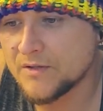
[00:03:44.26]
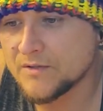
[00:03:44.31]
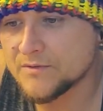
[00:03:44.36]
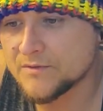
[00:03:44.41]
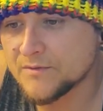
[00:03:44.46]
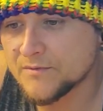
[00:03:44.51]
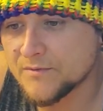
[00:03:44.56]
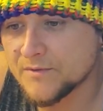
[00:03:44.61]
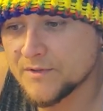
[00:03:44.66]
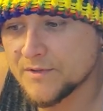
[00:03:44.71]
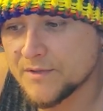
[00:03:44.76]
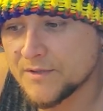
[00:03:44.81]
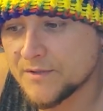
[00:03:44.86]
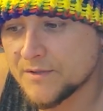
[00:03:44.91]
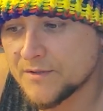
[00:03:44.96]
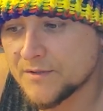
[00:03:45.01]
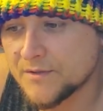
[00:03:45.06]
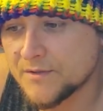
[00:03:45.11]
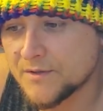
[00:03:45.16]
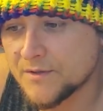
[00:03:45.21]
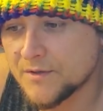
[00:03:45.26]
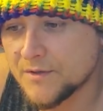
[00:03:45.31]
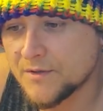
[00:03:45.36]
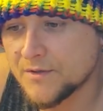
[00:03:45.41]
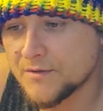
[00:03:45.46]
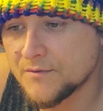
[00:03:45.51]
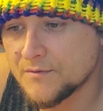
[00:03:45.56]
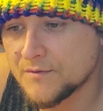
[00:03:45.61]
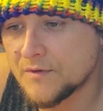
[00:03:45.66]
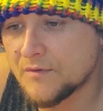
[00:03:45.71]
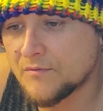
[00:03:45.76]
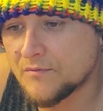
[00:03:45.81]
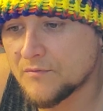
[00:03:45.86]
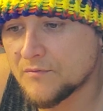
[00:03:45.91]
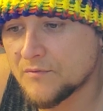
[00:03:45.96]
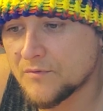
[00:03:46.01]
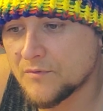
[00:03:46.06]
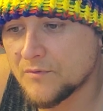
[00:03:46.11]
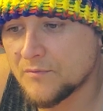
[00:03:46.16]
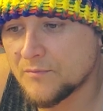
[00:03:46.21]
It's really a
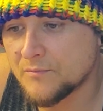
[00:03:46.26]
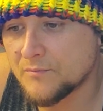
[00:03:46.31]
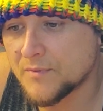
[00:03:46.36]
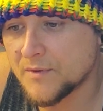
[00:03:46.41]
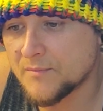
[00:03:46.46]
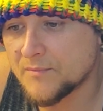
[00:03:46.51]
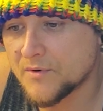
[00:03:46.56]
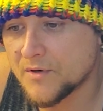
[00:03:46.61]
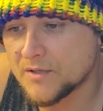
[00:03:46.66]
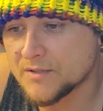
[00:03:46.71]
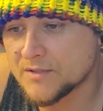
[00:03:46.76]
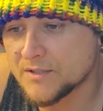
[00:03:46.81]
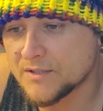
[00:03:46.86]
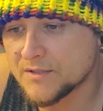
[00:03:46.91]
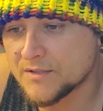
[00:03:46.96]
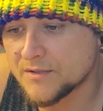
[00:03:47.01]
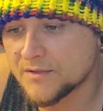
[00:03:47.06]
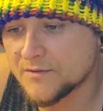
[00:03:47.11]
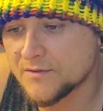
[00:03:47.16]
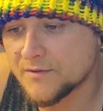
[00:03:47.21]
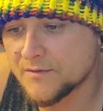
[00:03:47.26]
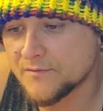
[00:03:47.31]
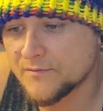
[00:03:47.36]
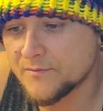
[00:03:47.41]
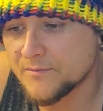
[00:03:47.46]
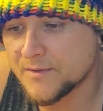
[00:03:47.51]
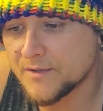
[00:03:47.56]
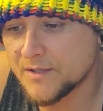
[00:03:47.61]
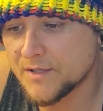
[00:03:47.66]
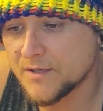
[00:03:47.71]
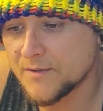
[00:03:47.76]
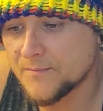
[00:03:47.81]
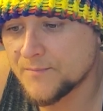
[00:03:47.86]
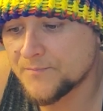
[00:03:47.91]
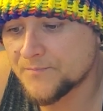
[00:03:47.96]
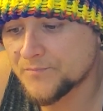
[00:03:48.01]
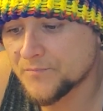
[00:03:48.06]
real big process of learning for me there.